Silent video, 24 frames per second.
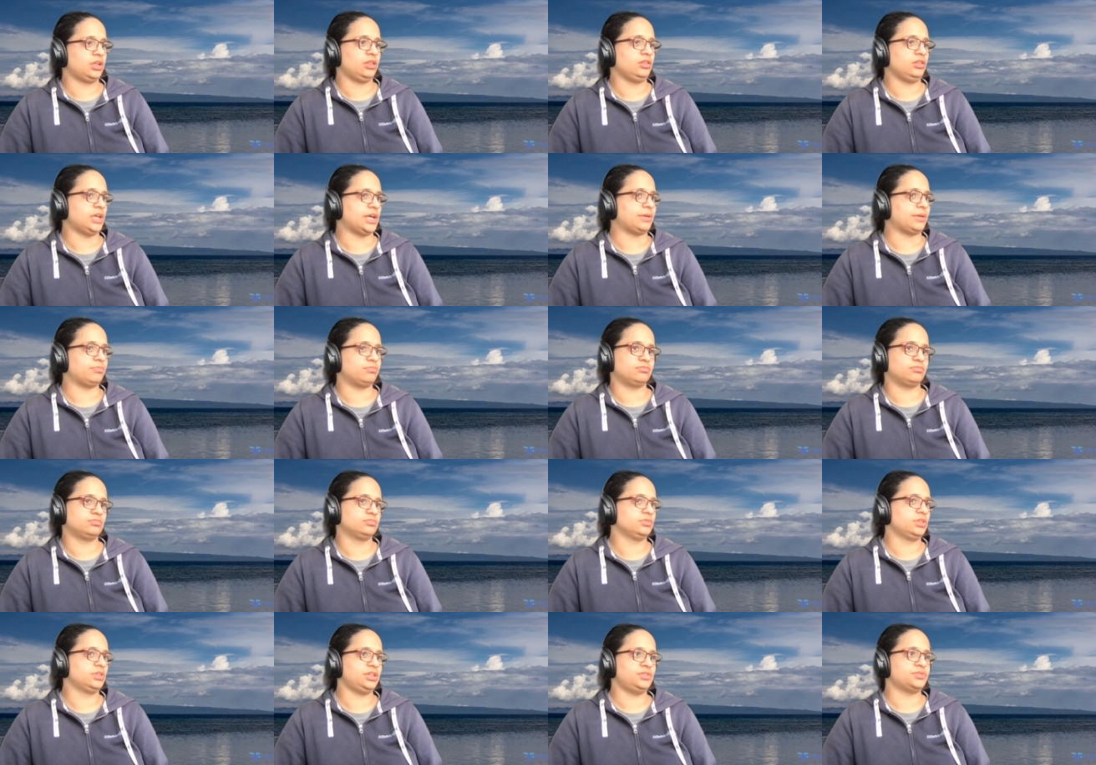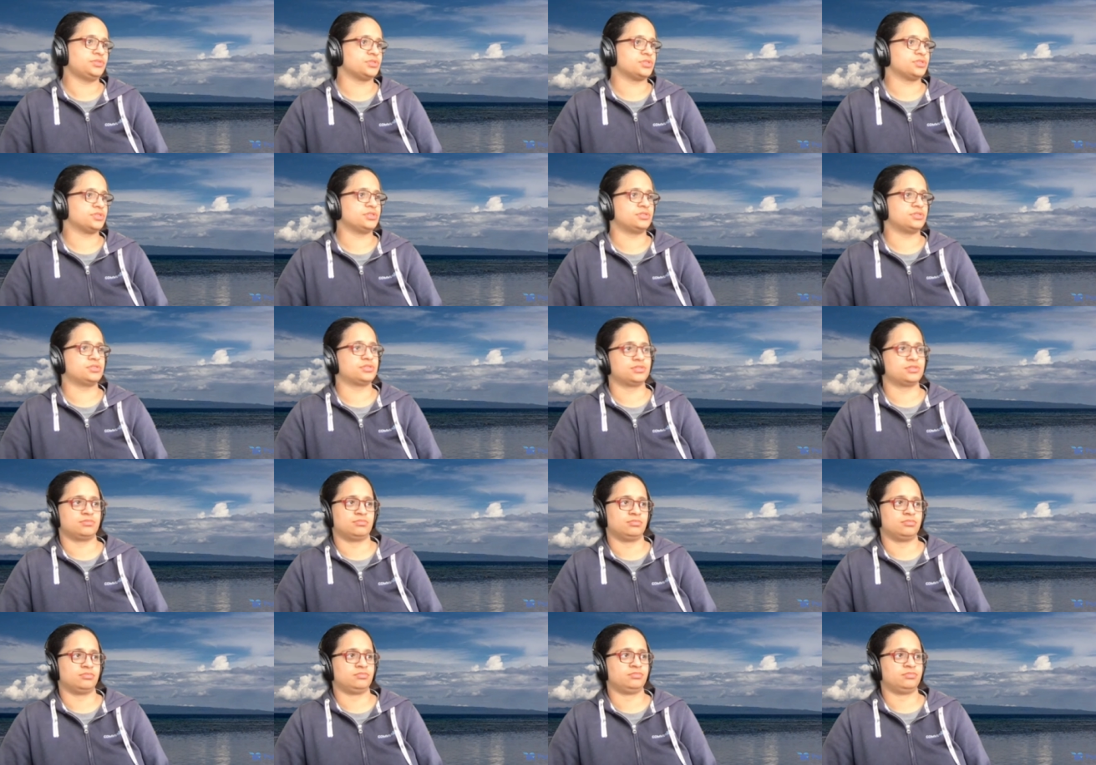like it's it's
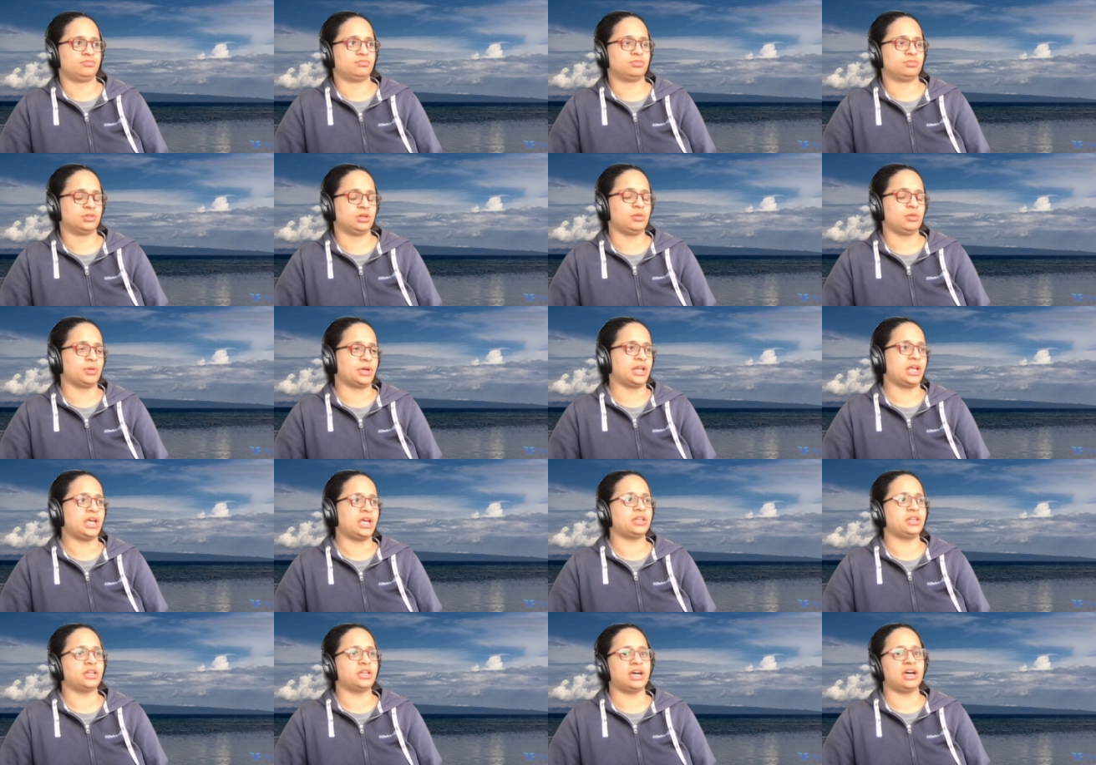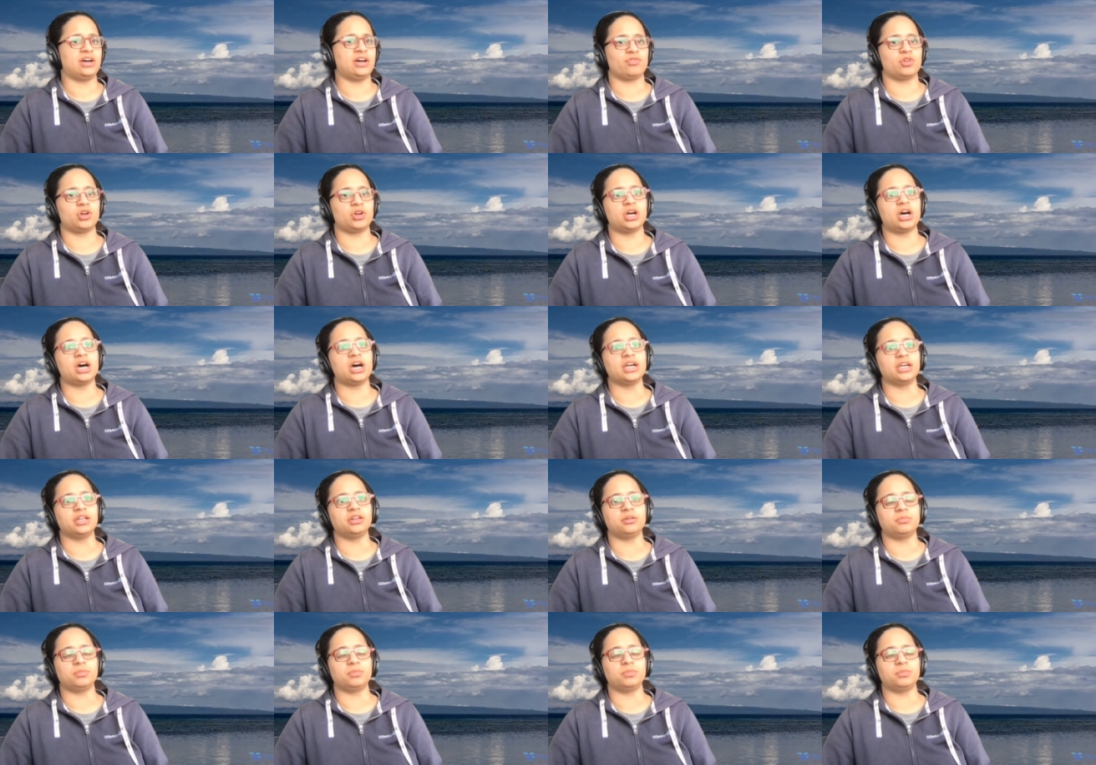probably eight and a half or nine.